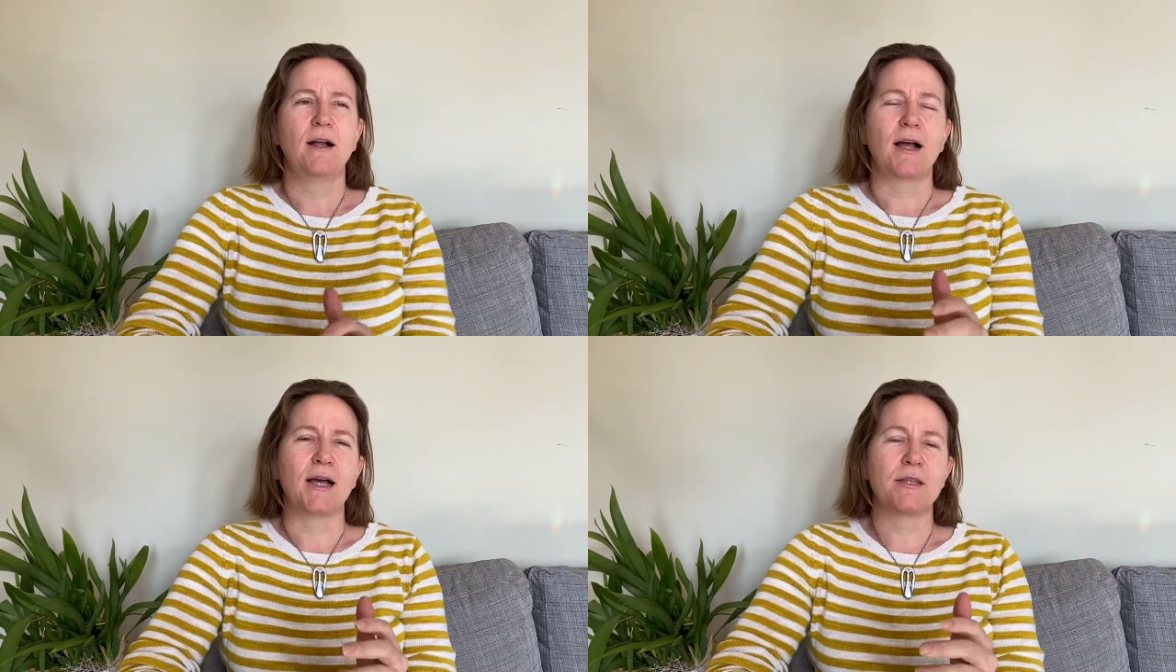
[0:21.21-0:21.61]

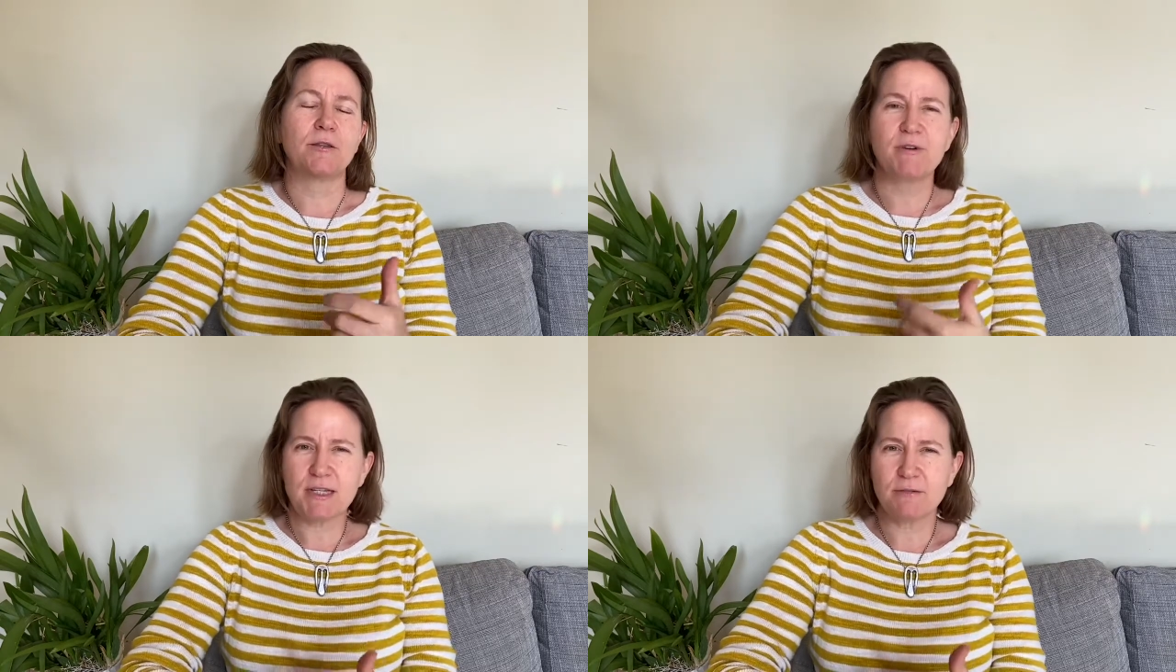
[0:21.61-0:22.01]
And the
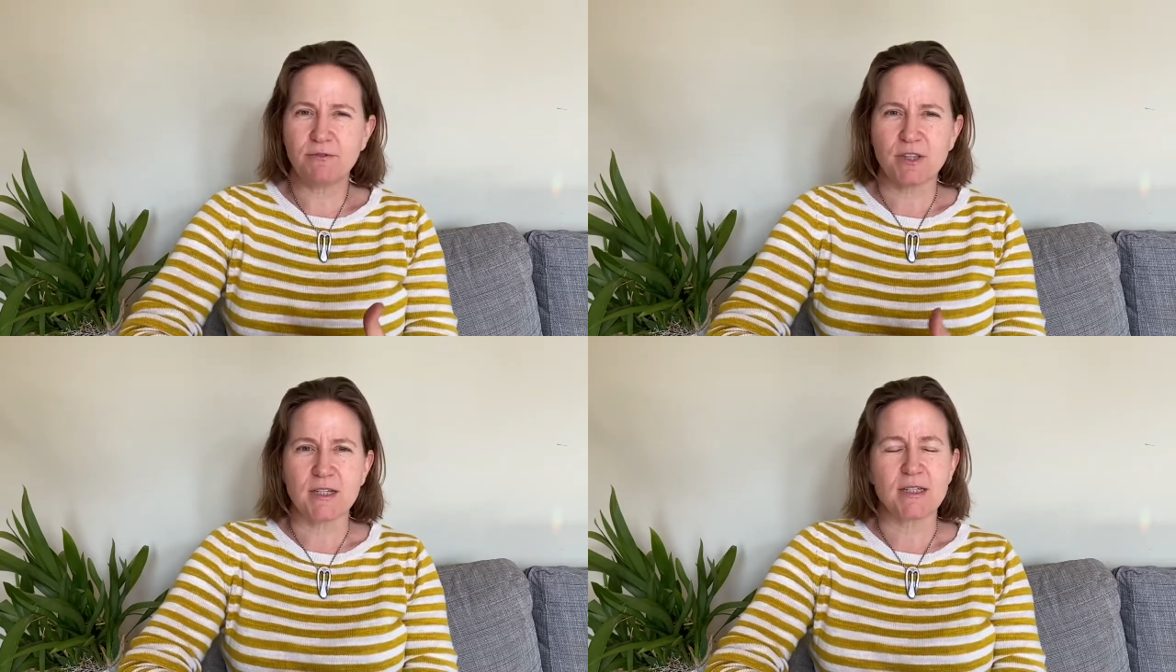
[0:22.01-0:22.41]
reason
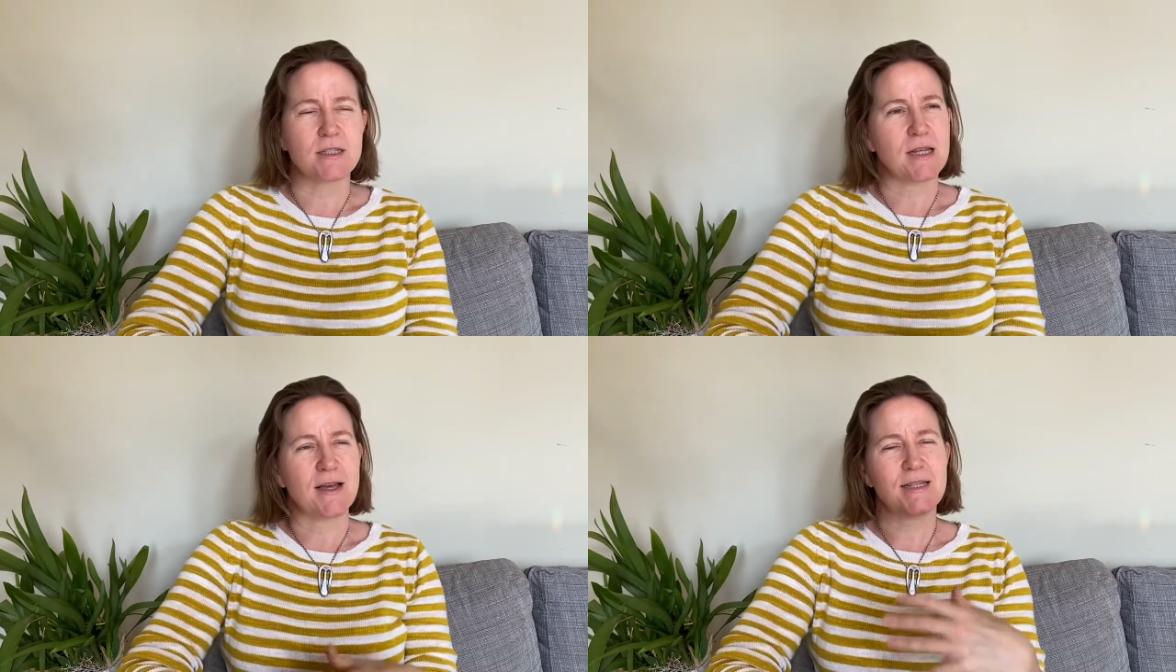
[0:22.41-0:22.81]
for this
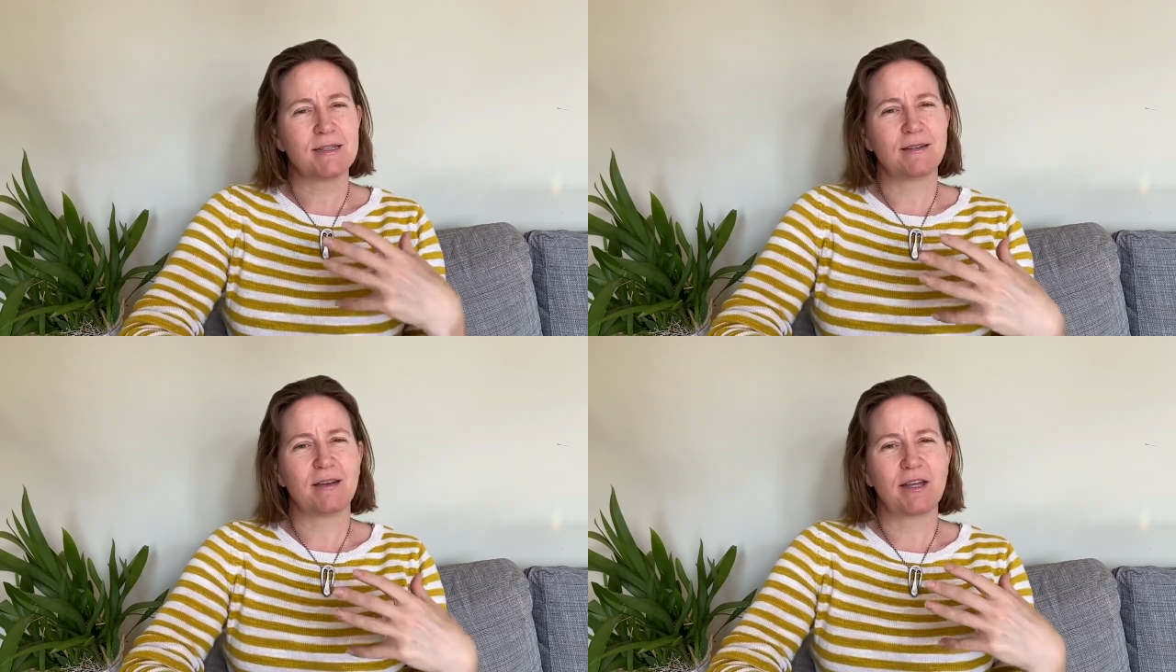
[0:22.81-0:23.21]
is I
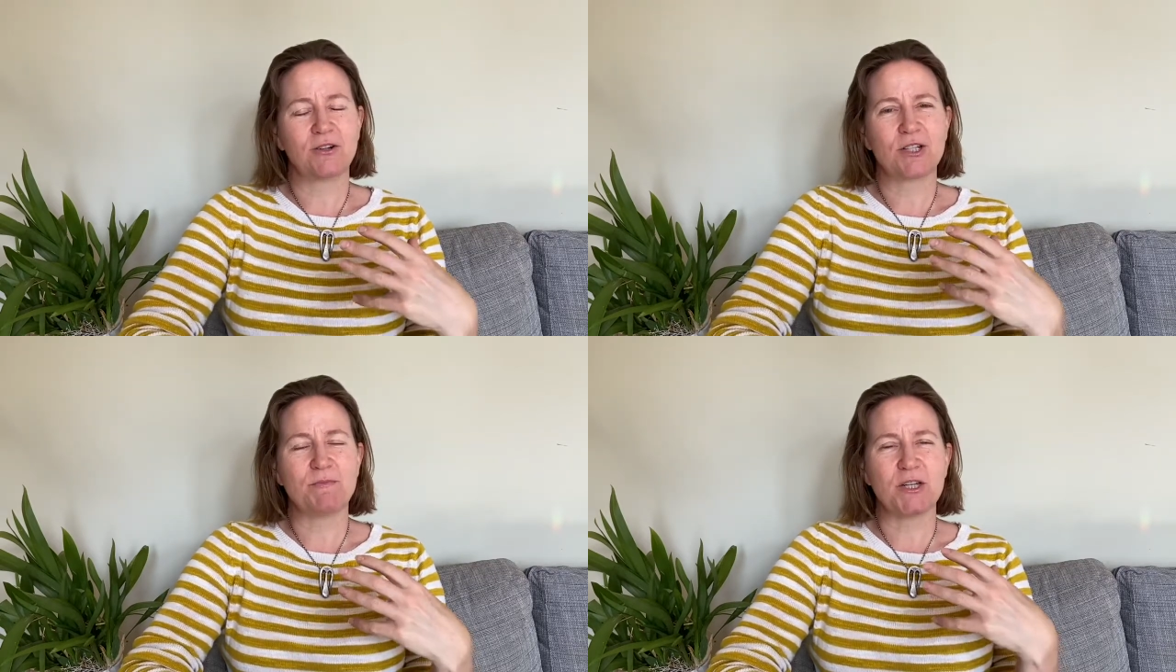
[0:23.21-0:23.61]
suddenly
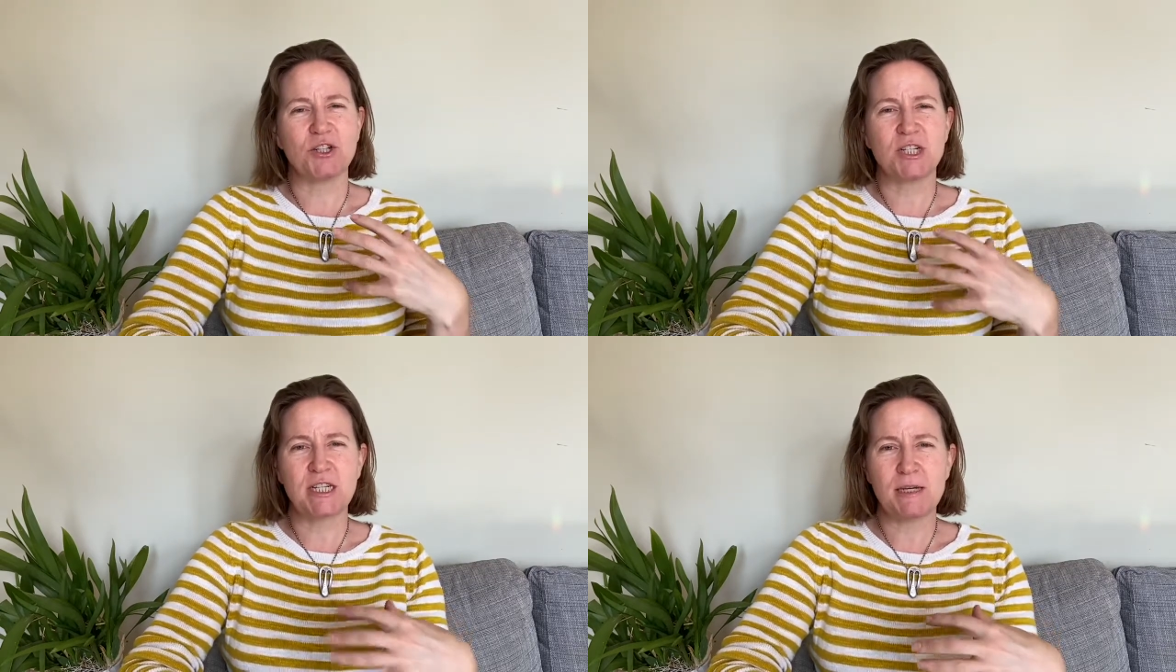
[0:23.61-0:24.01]
got a
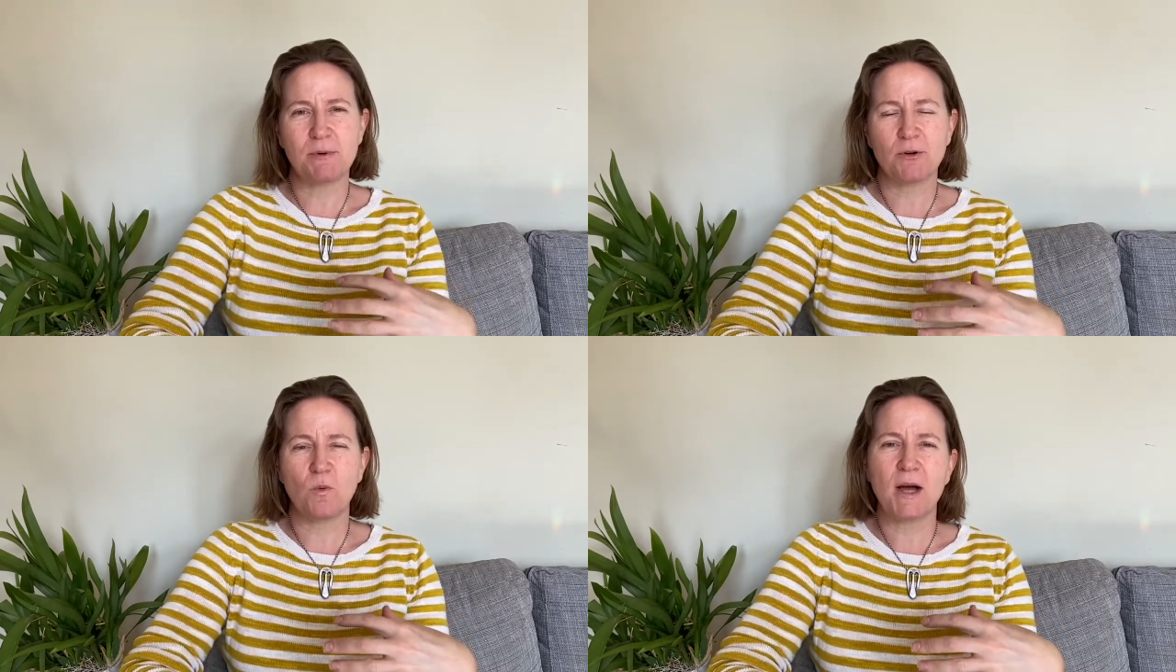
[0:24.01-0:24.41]
much
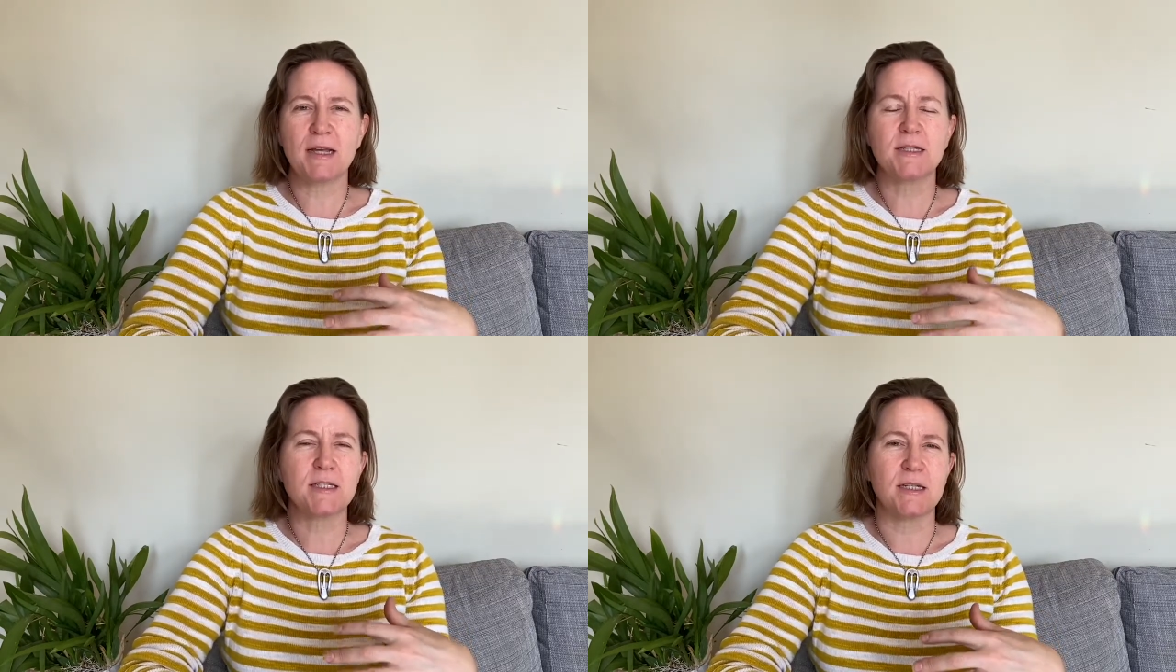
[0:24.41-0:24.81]
deeper
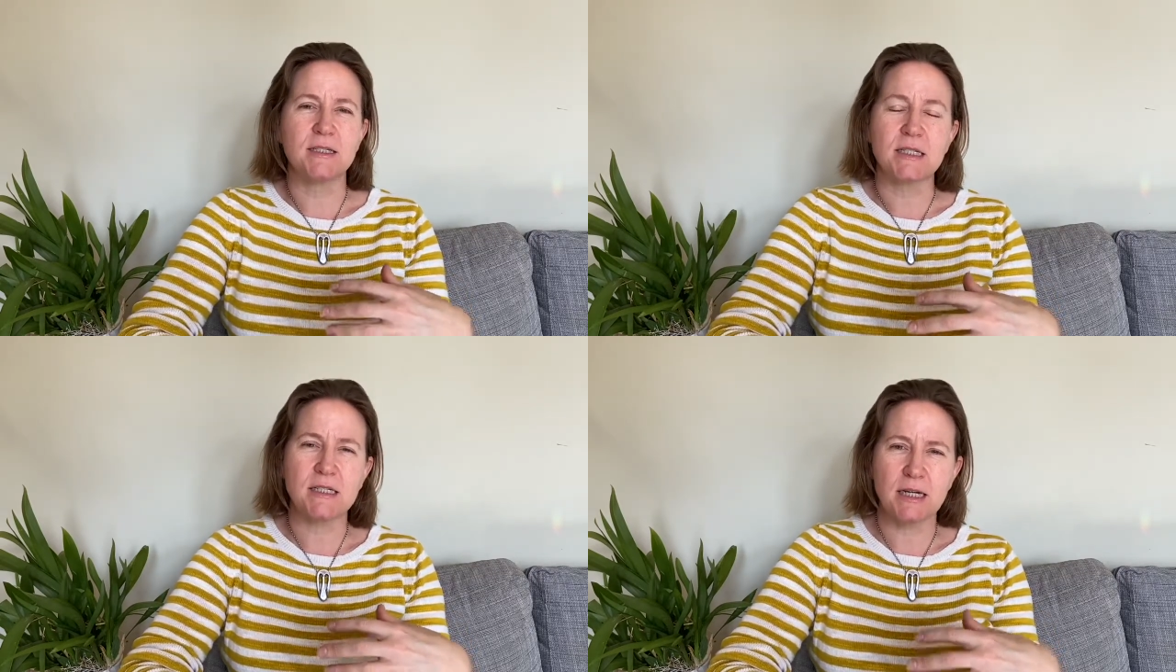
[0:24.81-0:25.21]
awareness and
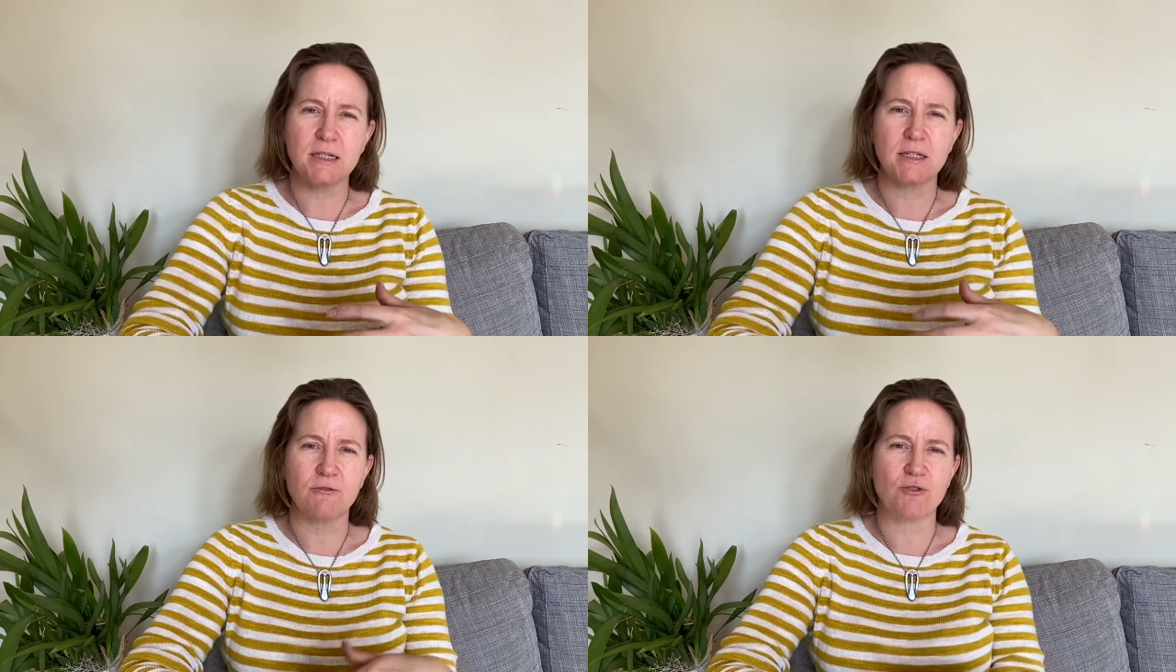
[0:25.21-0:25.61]

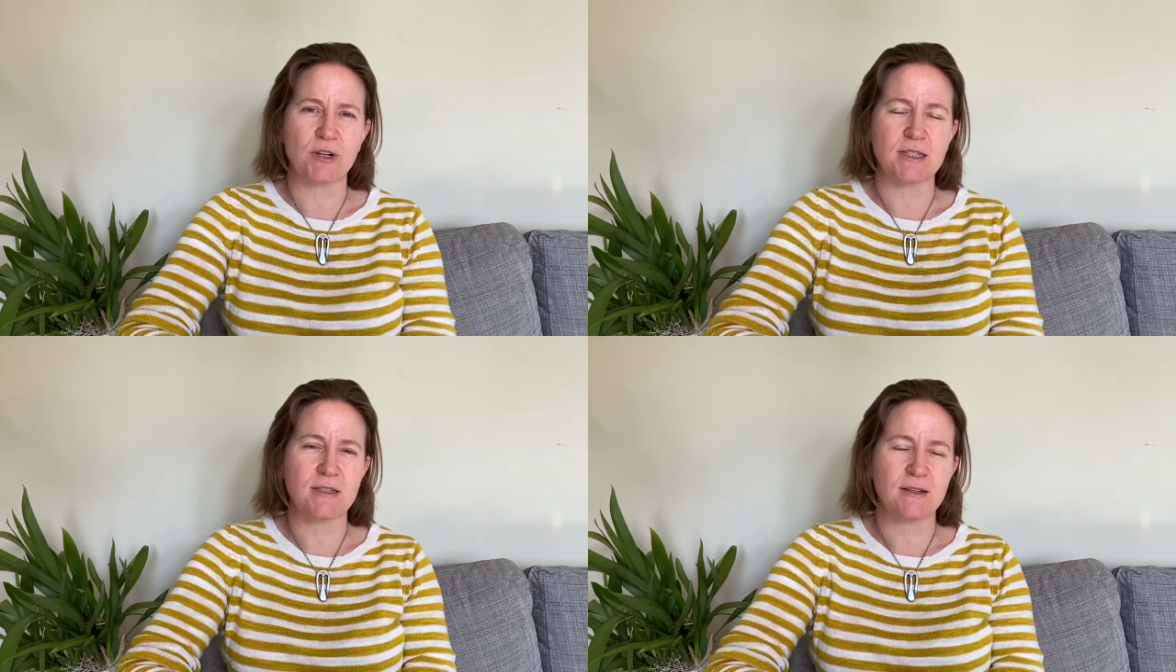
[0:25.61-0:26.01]
understanding of
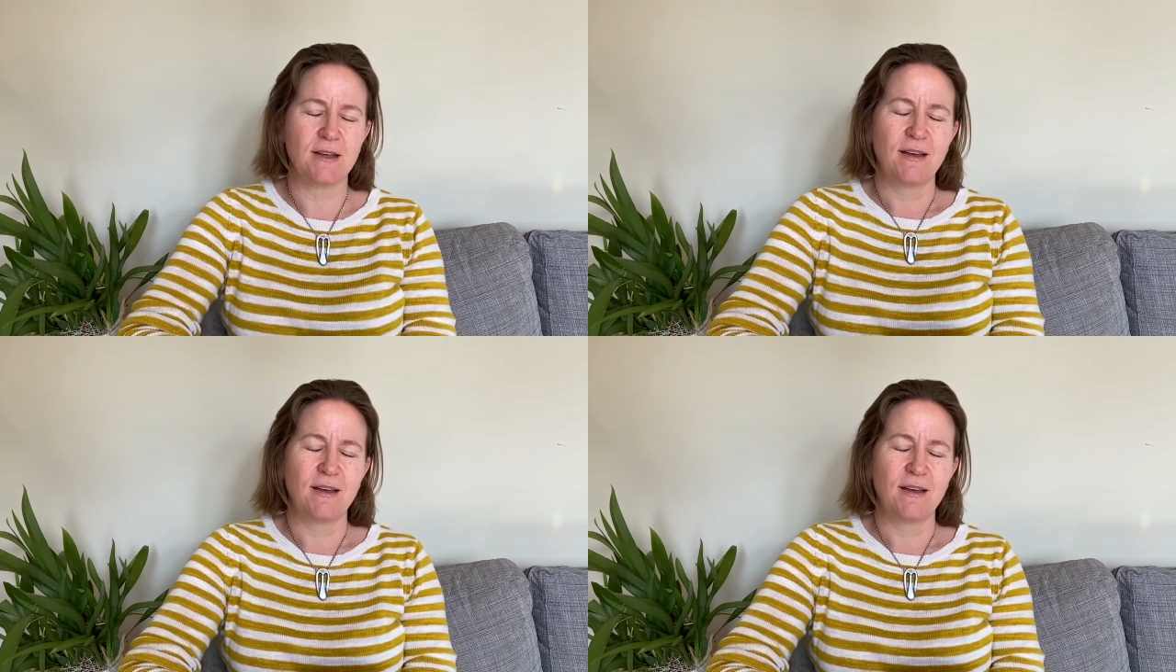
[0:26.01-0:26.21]
trust.